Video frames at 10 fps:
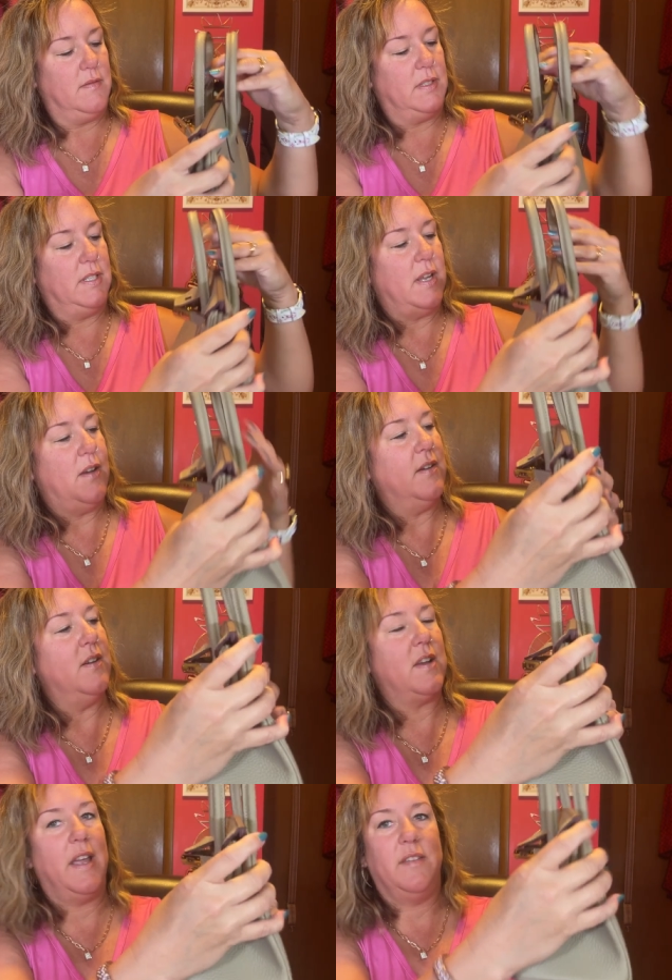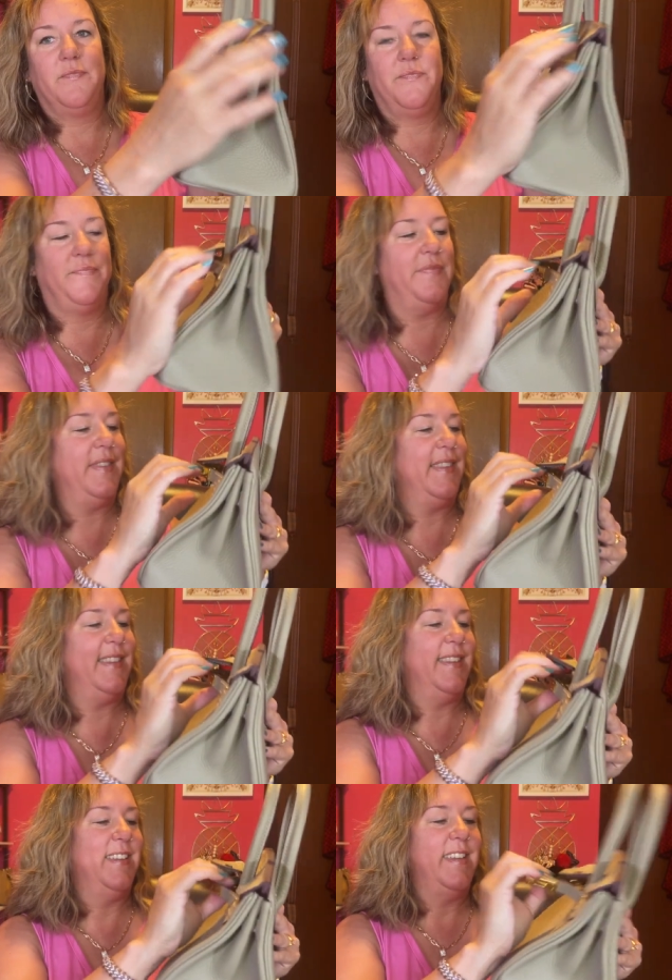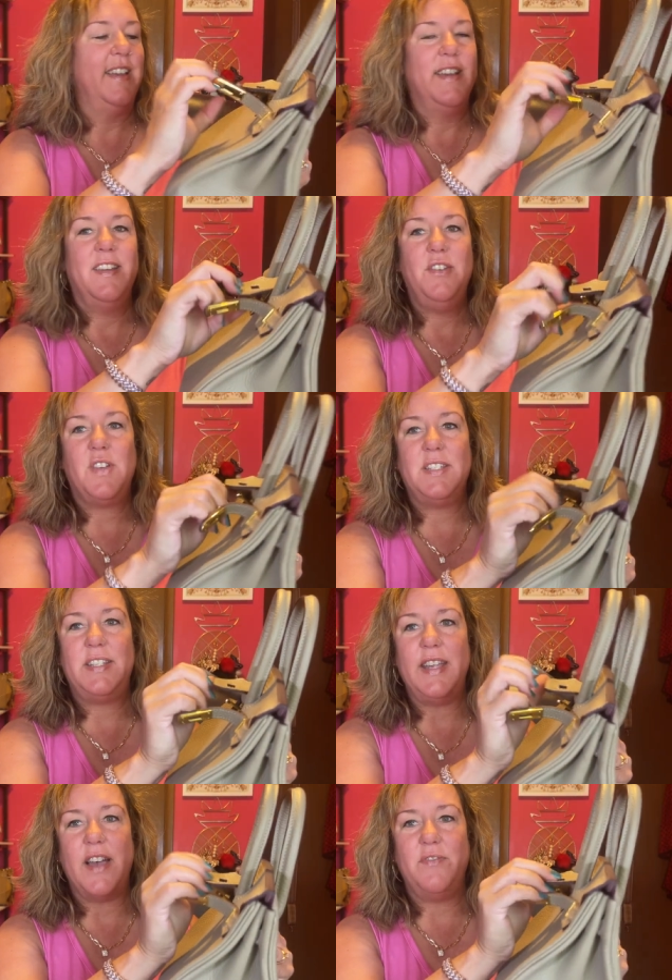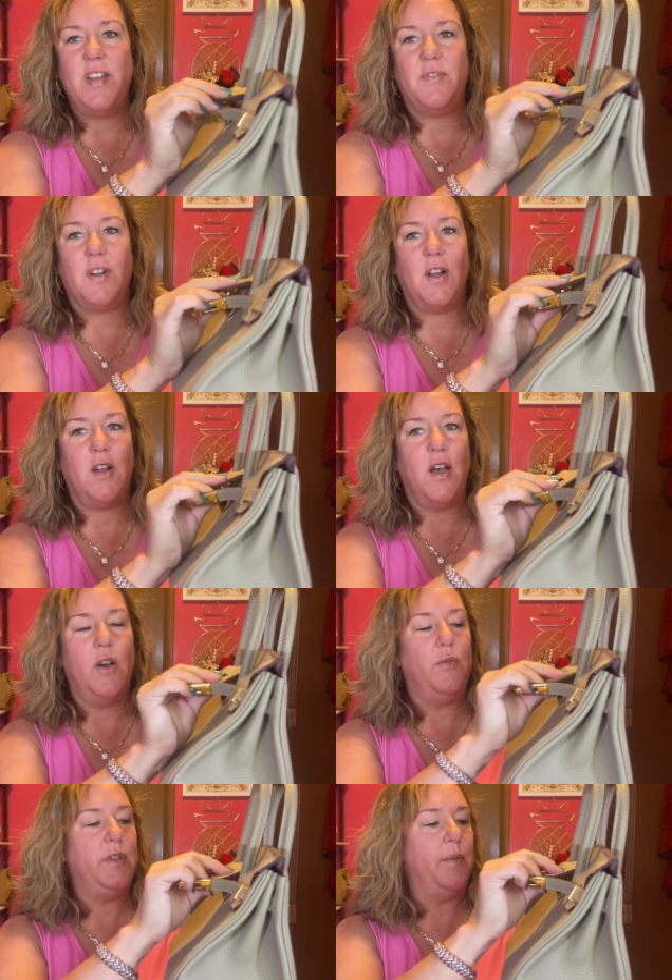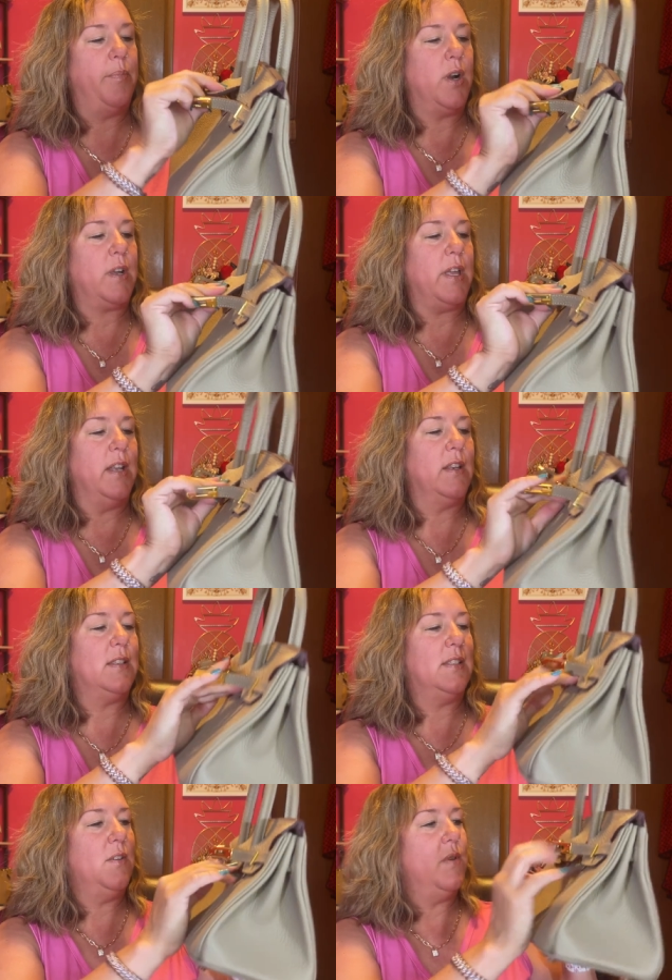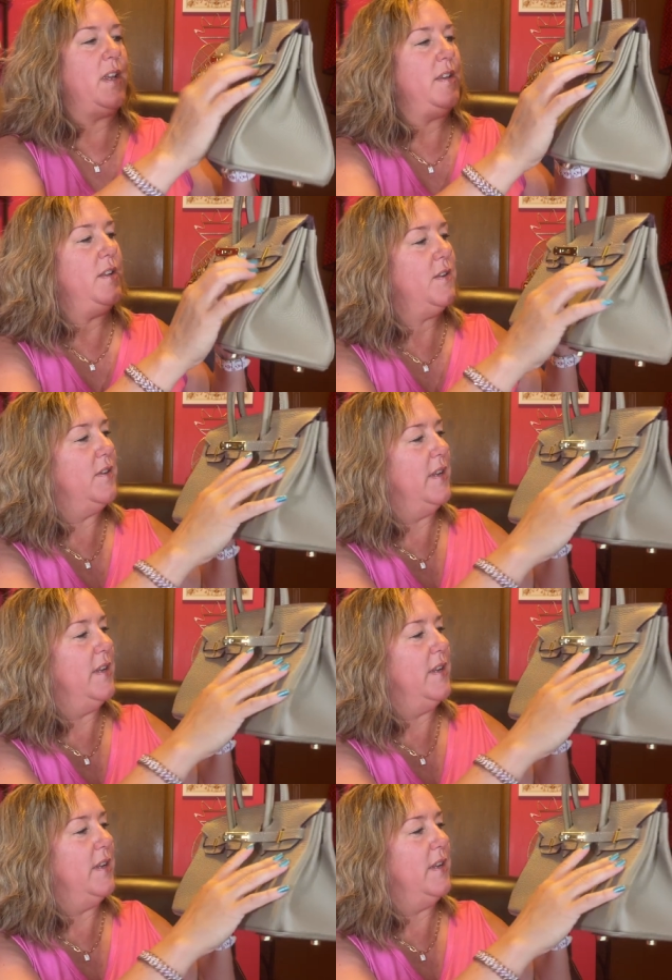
so, okay. You can see I've never owned a Birkin. So what you do